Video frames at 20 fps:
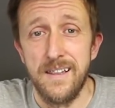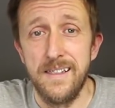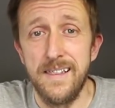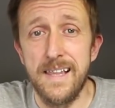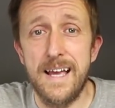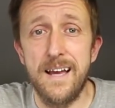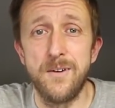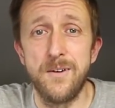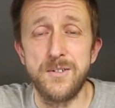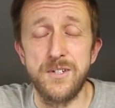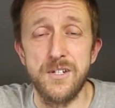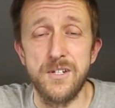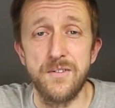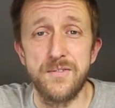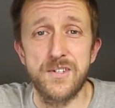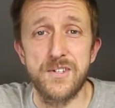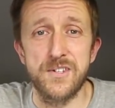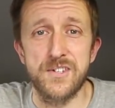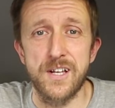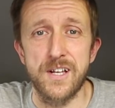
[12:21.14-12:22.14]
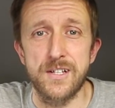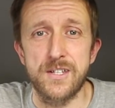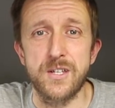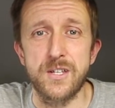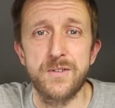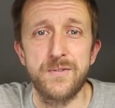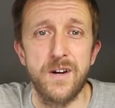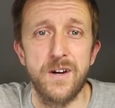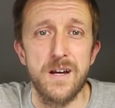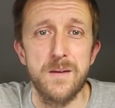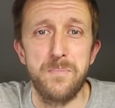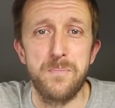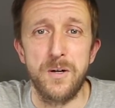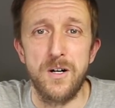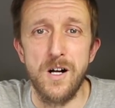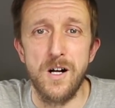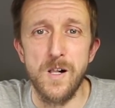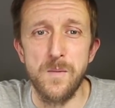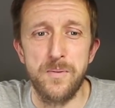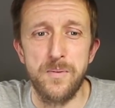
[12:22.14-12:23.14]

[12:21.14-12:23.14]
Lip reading: Loud enough to satisfy Paul,